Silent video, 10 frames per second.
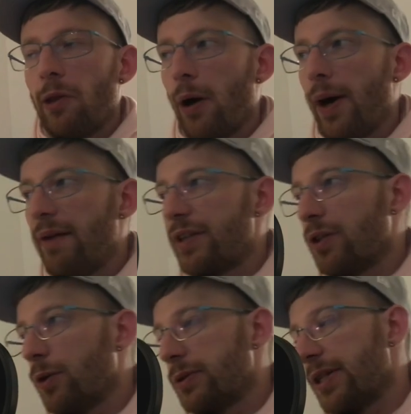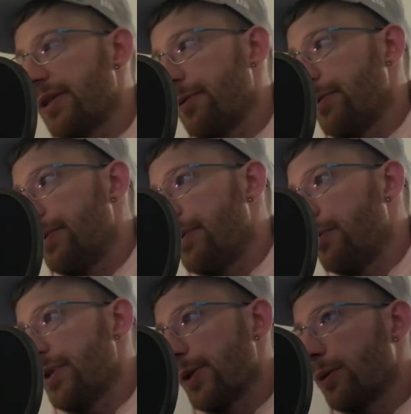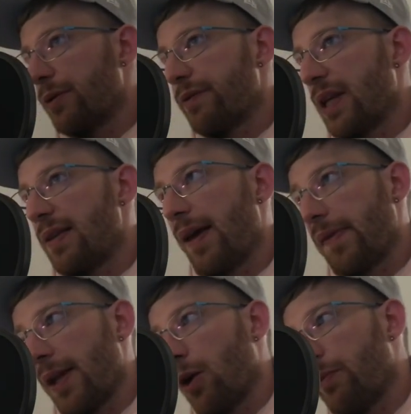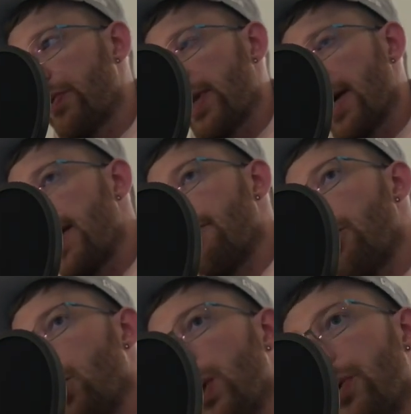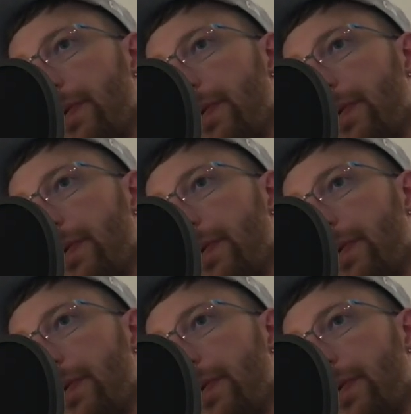Now, I haven't noticed the result of that yet, and hopefully, I never will.